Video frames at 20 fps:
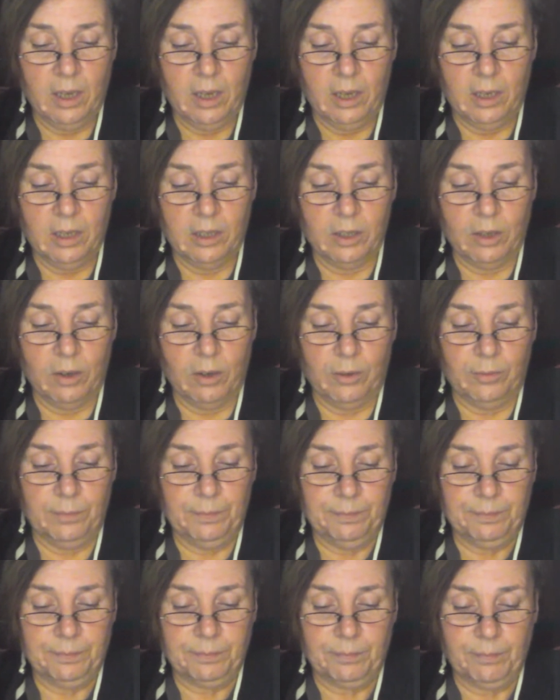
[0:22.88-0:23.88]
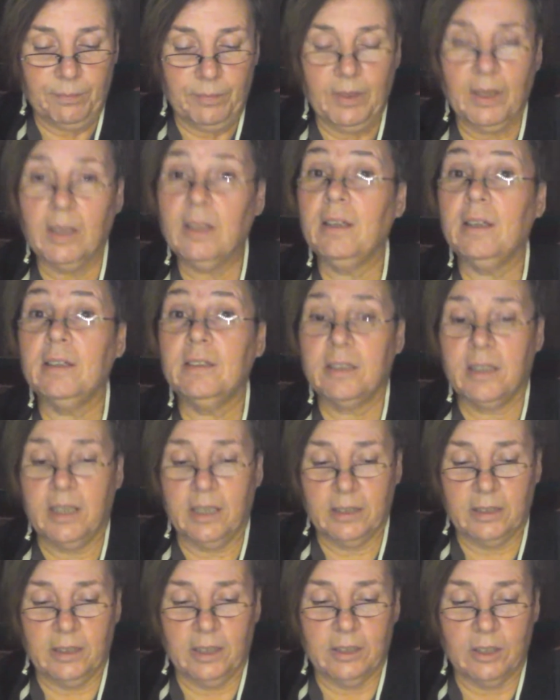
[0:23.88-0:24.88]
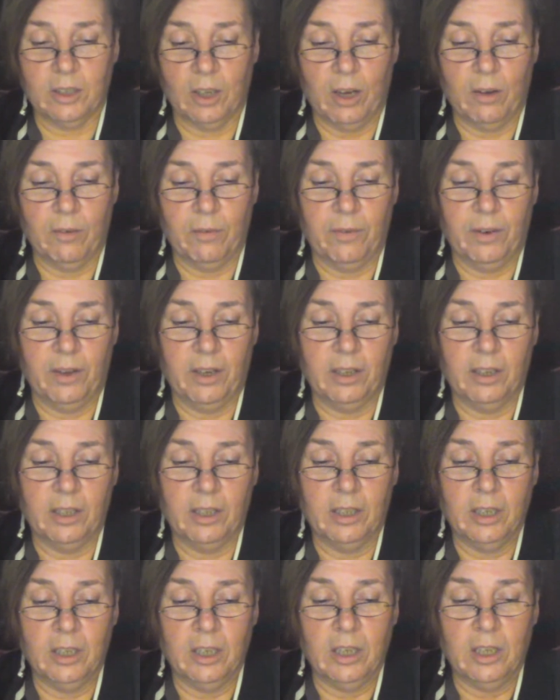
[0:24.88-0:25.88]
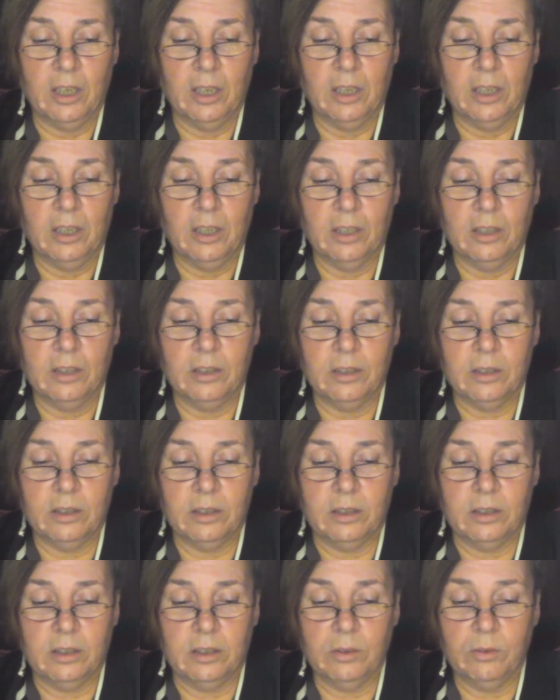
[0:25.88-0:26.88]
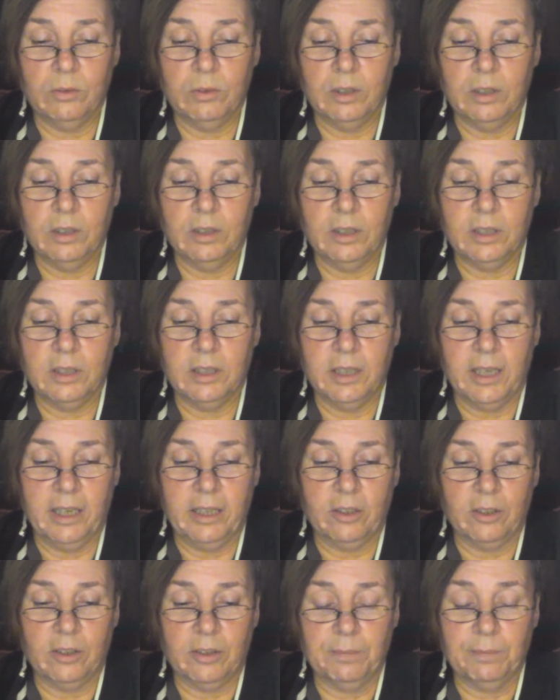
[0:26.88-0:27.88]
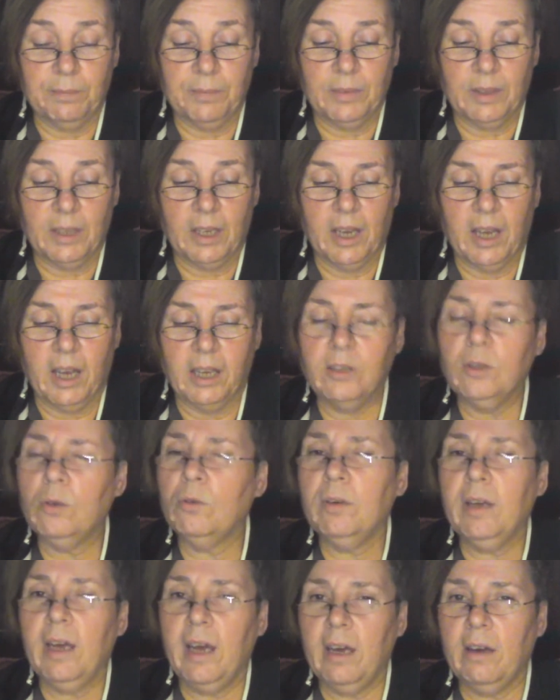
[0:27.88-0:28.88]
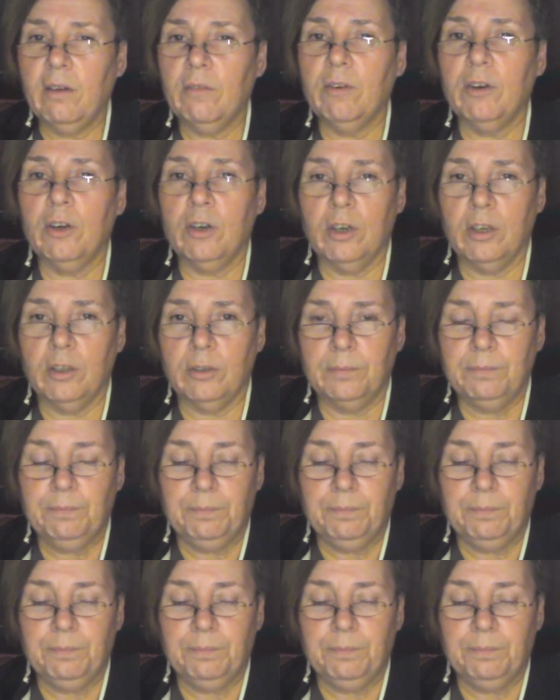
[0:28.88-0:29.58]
So let's kick this off. Susan Snyder. I don't have her